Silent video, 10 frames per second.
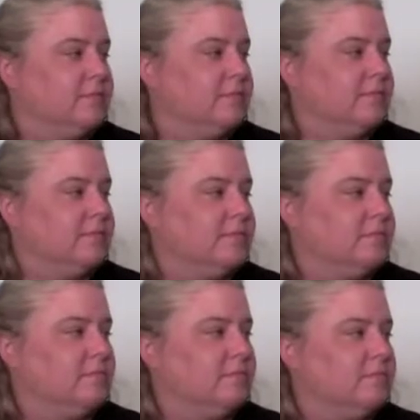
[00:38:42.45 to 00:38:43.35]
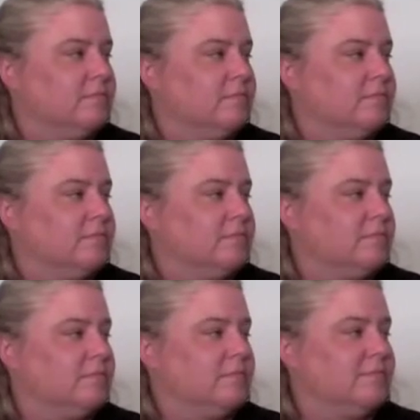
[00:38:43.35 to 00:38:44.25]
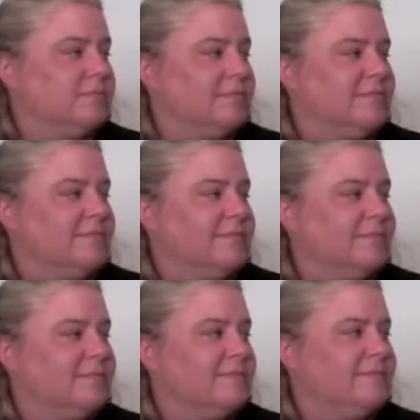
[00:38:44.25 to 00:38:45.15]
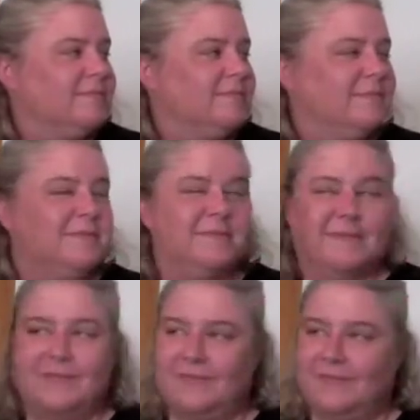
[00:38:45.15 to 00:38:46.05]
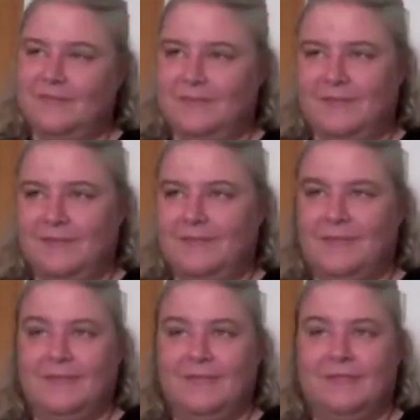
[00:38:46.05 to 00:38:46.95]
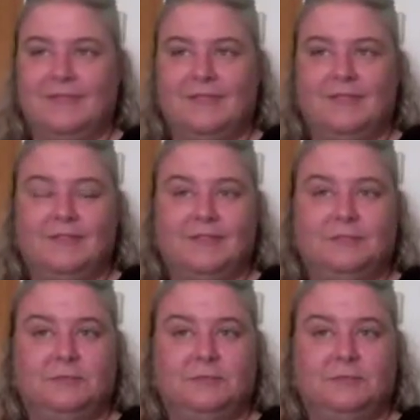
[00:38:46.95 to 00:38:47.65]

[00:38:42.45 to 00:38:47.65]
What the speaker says: The person shown says nothing.